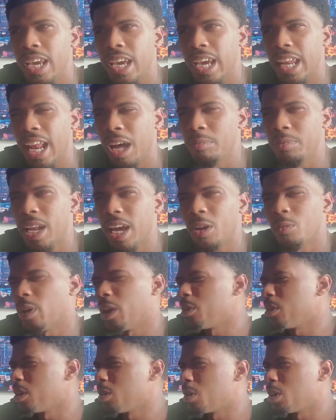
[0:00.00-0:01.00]
And I'm like,
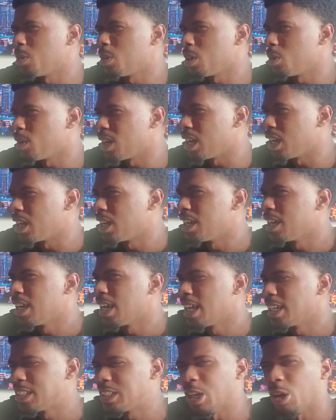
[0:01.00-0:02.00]
wait.
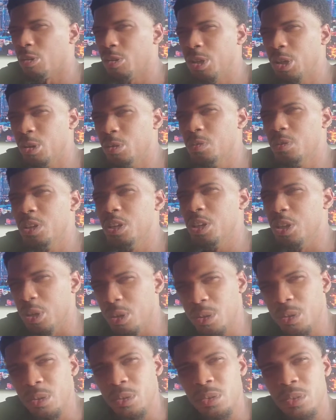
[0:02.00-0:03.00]
So you
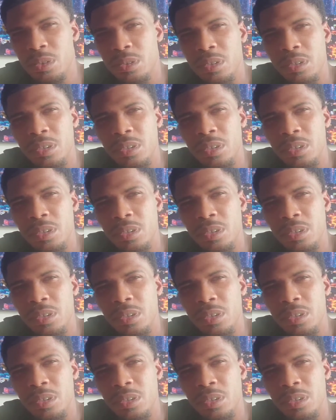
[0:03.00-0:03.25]
knew